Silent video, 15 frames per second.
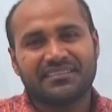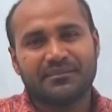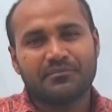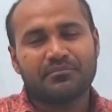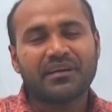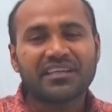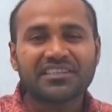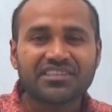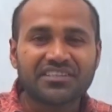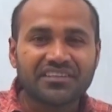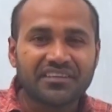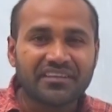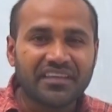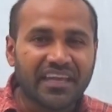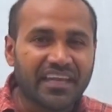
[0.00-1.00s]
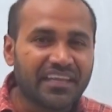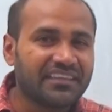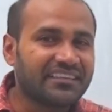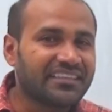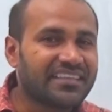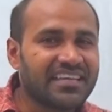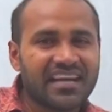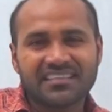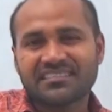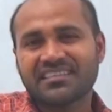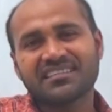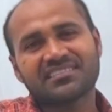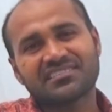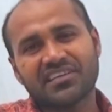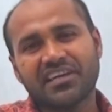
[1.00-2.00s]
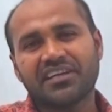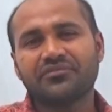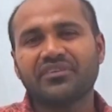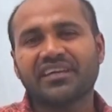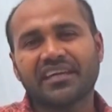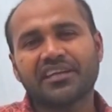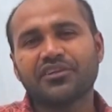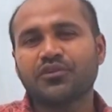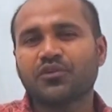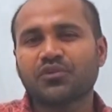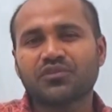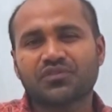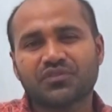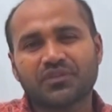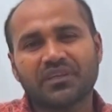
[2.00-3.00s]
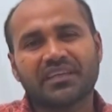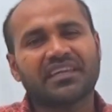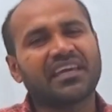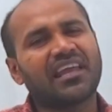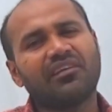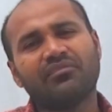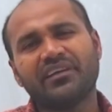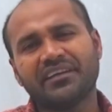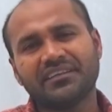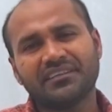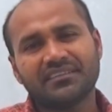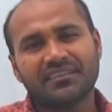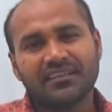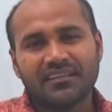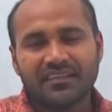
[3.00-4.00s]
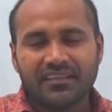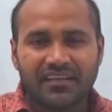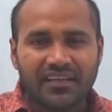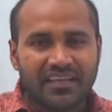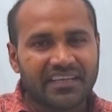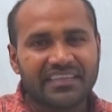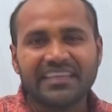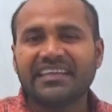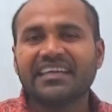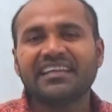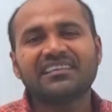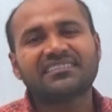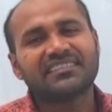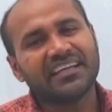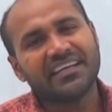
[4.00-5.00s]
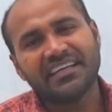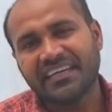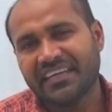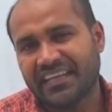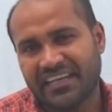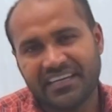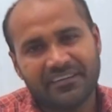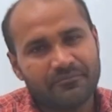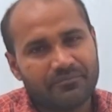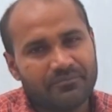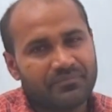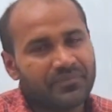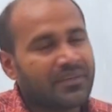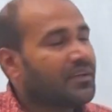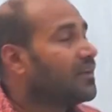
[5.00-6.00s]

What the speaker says: But in gaseous state we can use Kelvin, a degree centigrade.